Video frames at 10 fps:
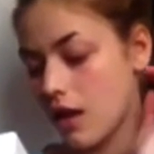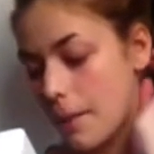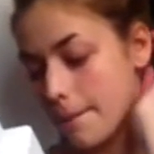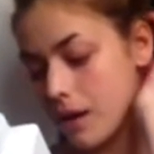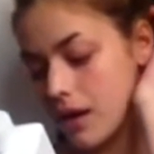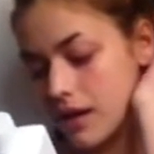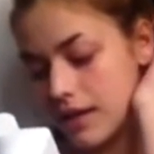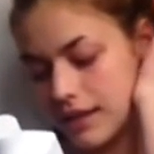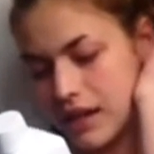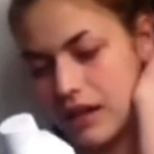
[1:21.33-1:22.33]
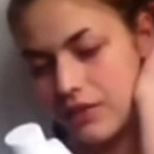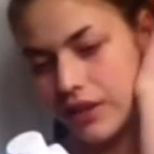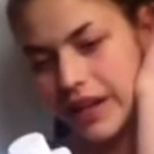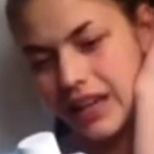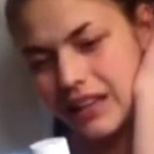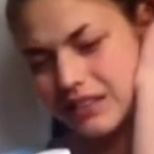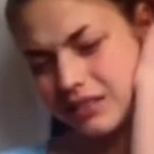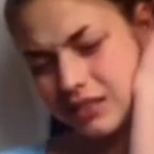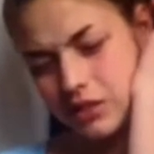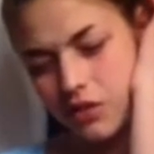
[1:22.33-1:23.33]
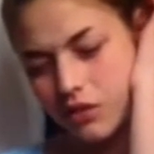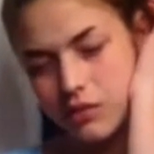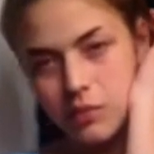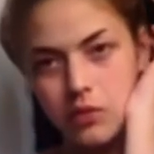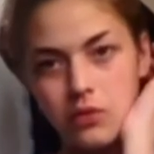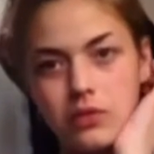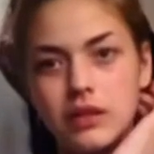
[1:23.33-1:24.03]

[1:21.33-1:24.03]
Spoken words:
but it kind of like, it was horrible.